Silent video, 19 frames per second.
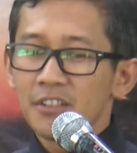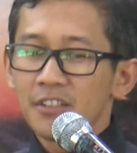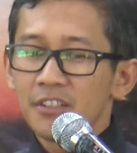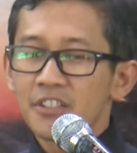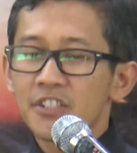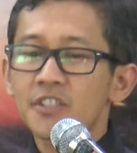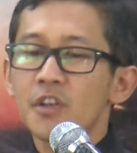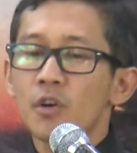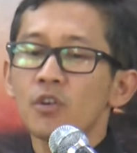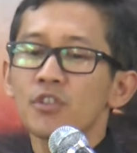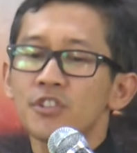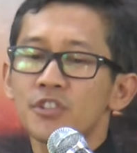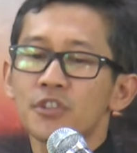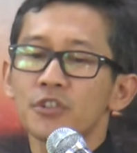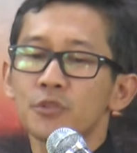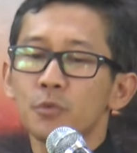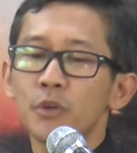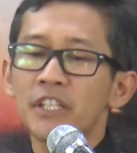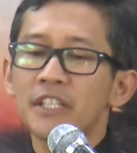So
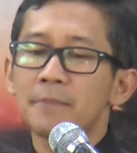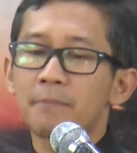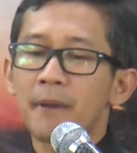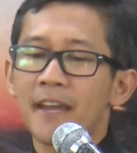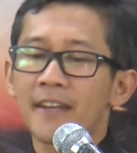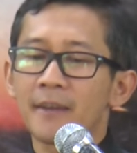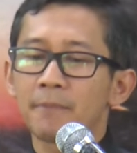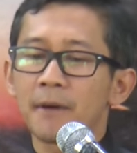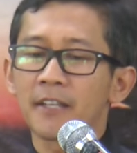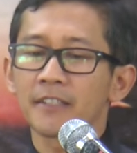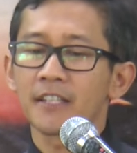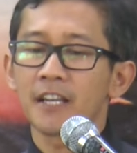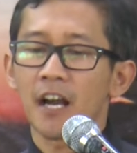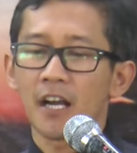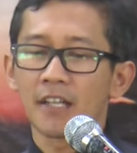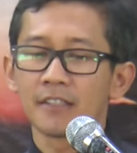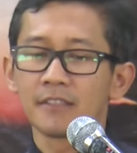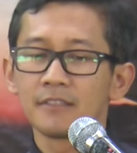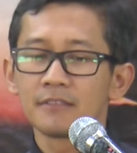should we depend upon
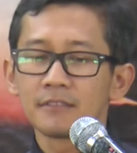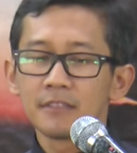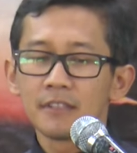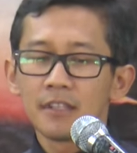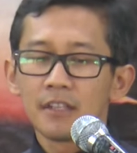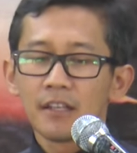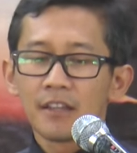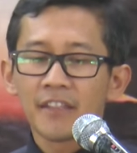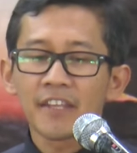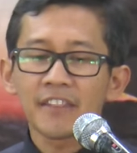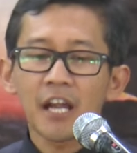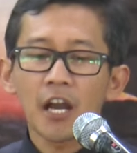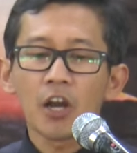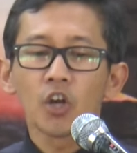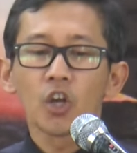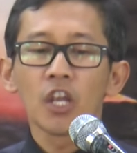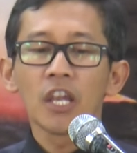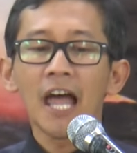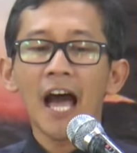God, that
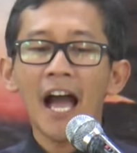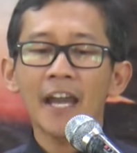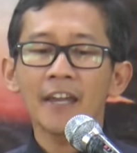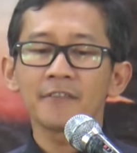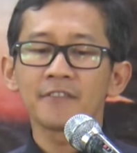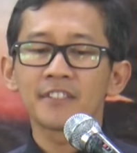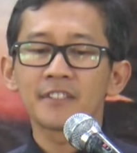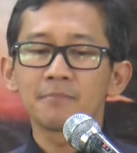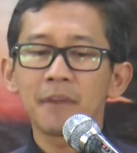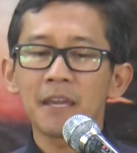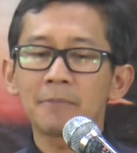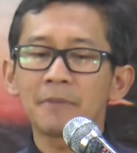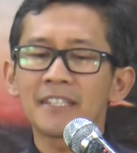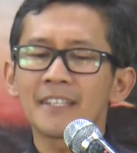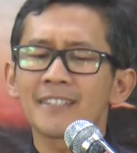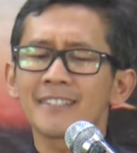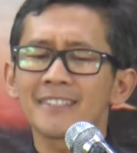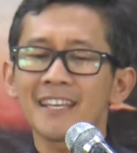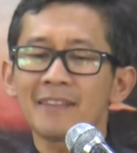our lives may be
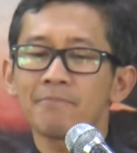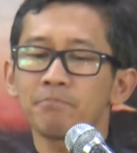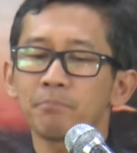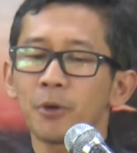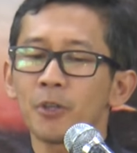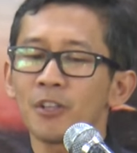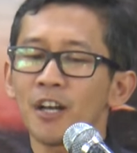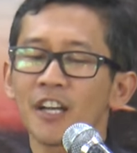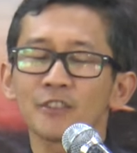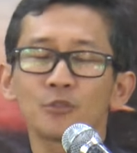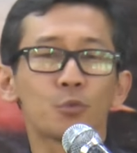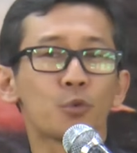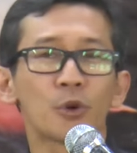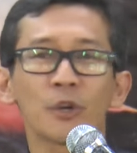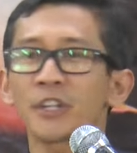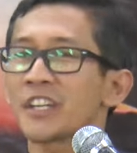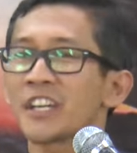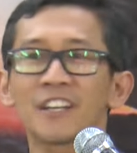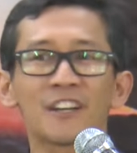the simple
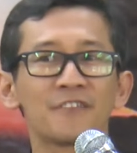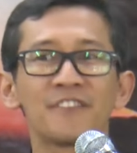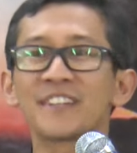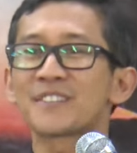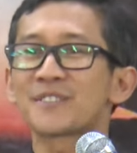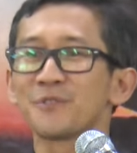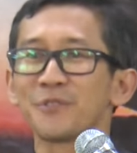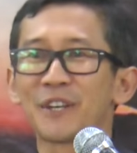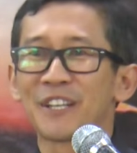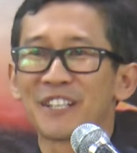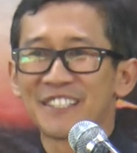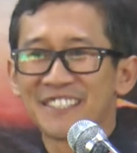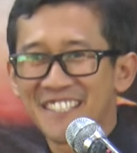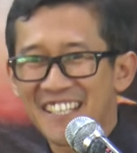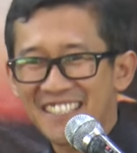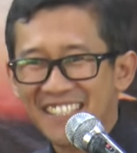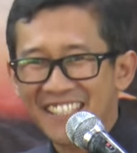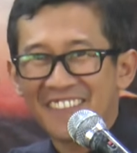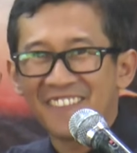outworking of His will.
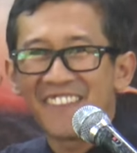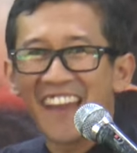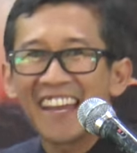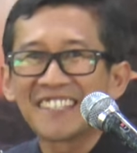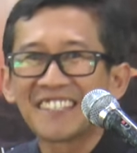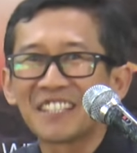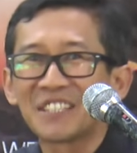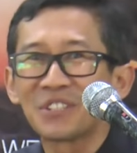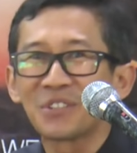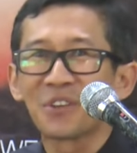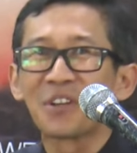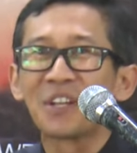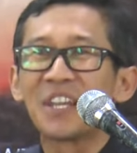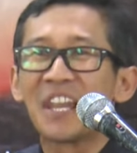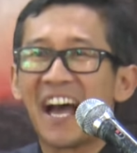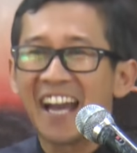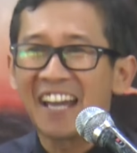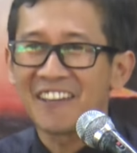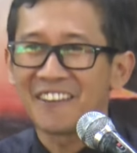Just imagine your
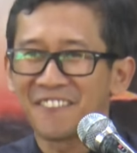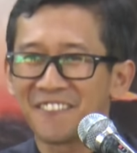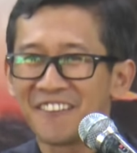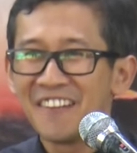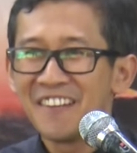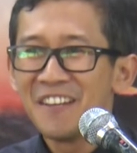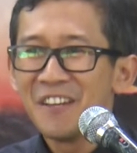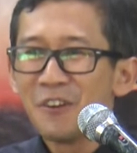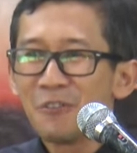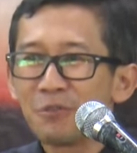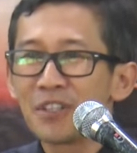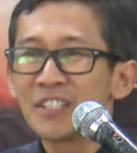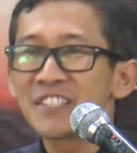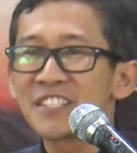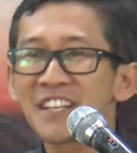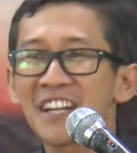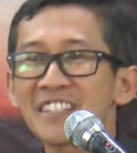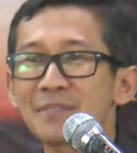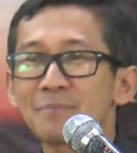life will
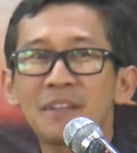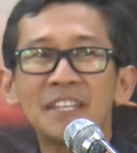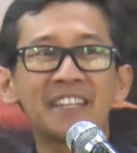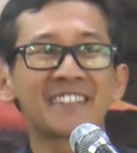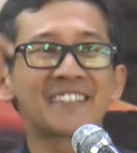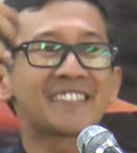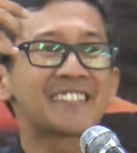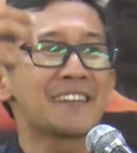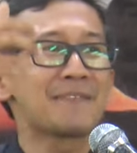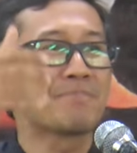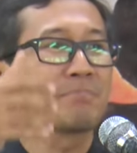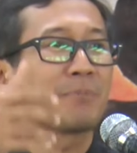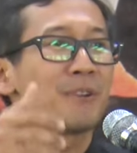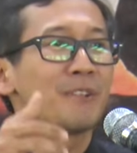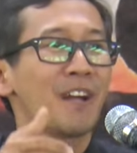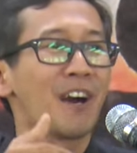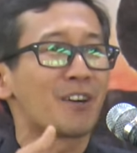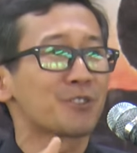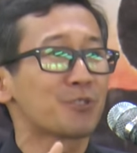just be the
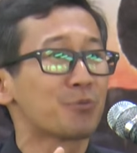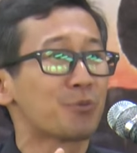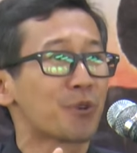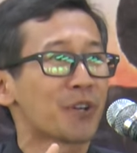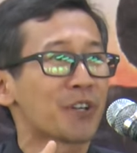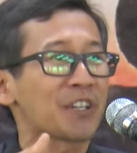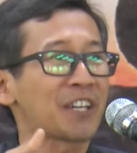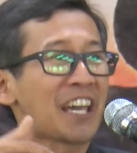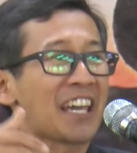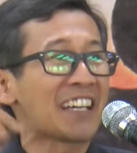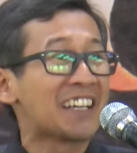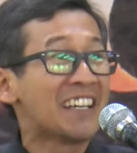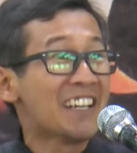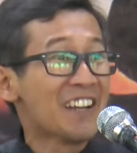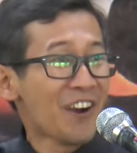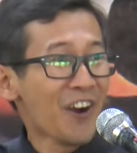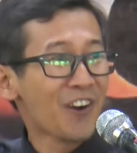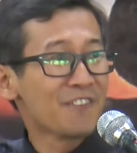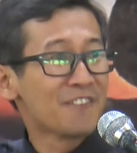simple outworking
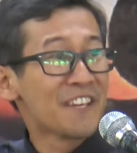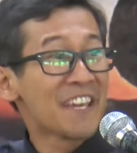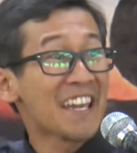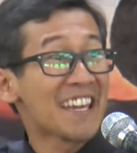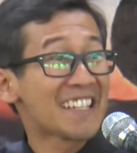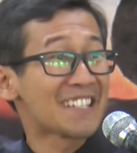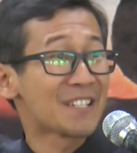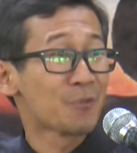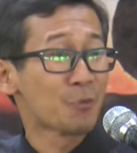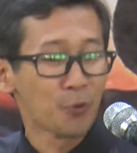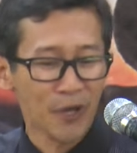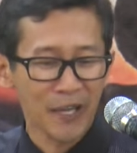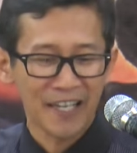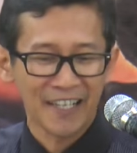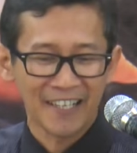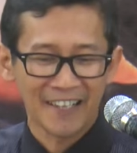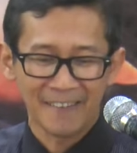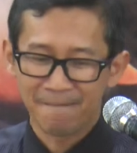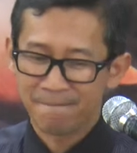of His
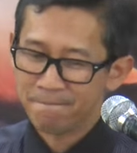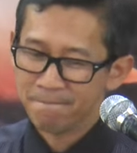will.